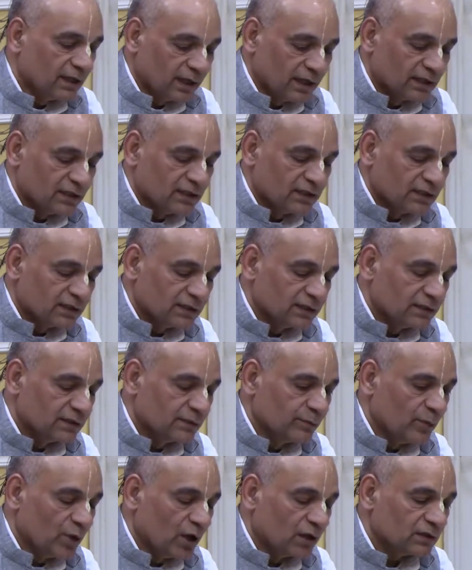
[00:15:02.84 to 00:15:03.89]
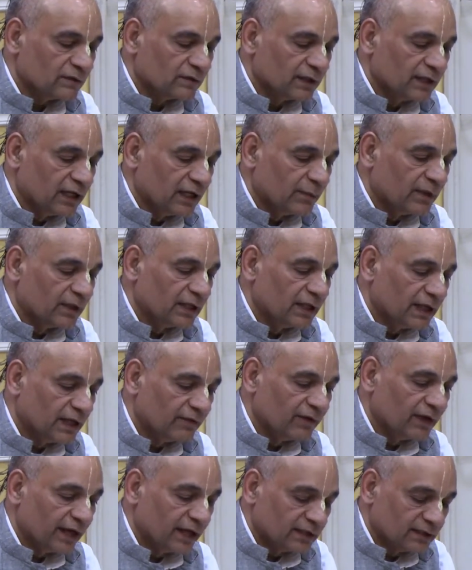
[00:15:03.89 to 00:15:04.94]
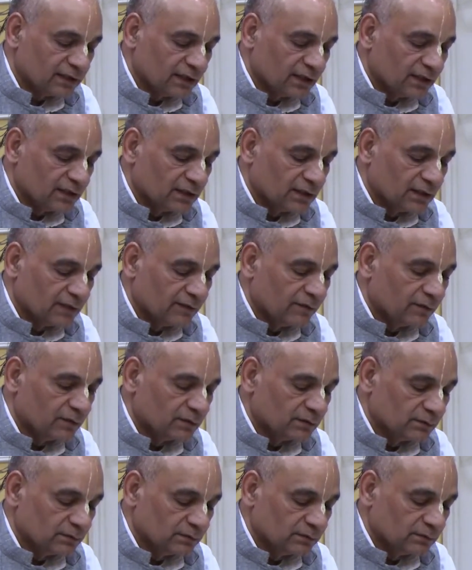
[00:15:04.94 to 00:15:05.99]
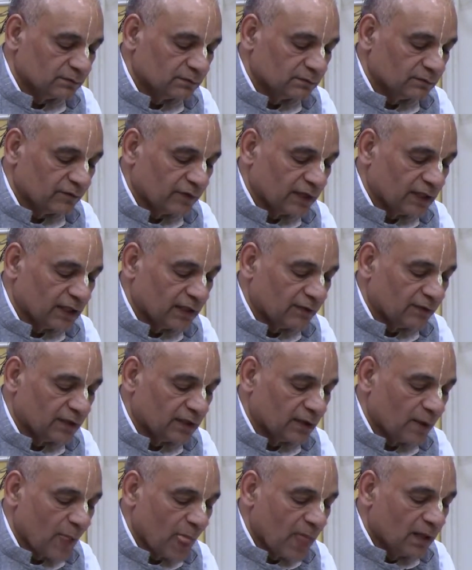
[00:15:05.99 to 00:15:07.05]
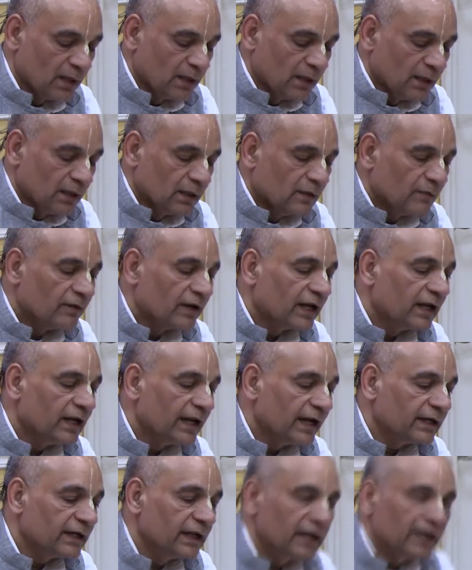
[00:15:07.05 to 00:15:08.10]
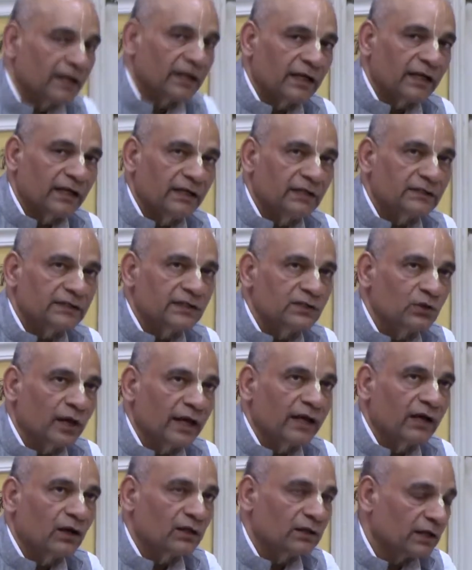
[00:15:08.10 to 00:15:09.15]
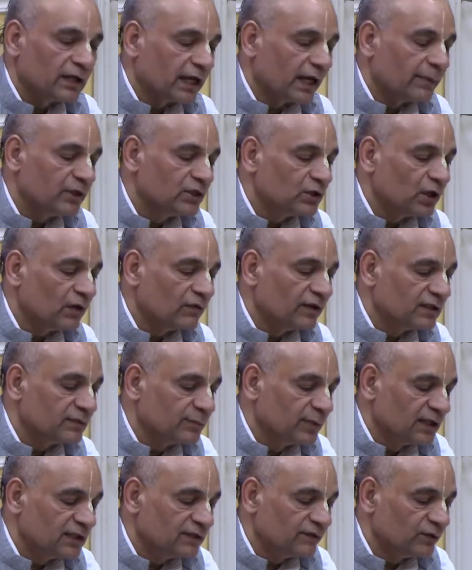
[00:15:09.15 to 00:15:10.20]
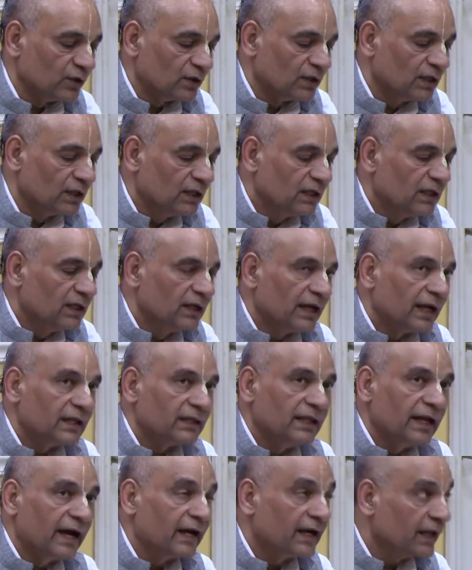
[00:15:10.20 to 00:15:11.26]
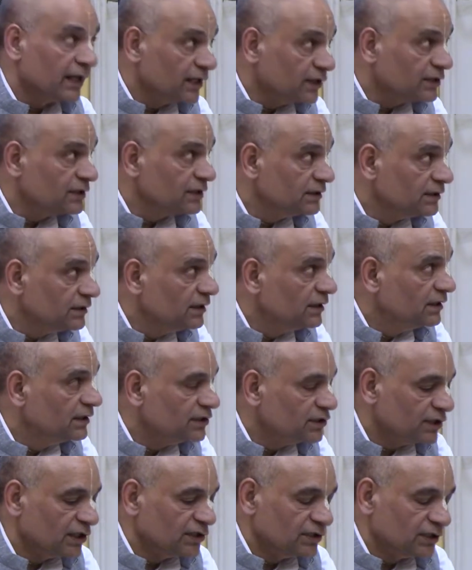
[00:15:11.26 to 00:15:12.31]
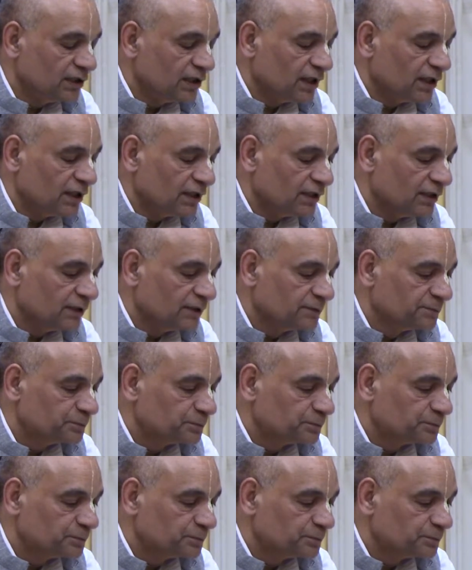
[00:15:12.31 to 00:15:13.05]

lunch box with them, and they have nice lunch in the Vrindavan. very nectarian, and he's enjoying all the time. He's always blissful. And that is Sat-Chit-Ananda.